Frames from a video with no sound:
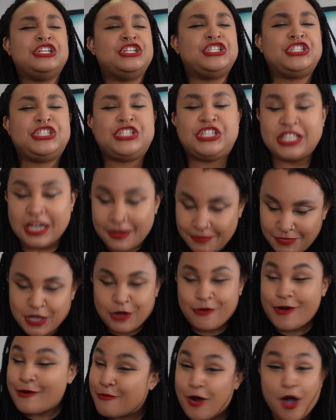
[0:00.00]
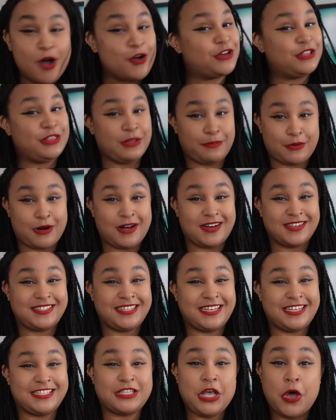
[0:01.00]
something went wrong in the
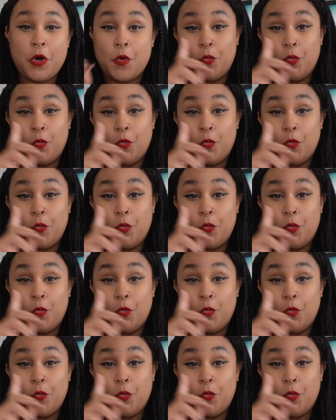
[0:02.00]
process.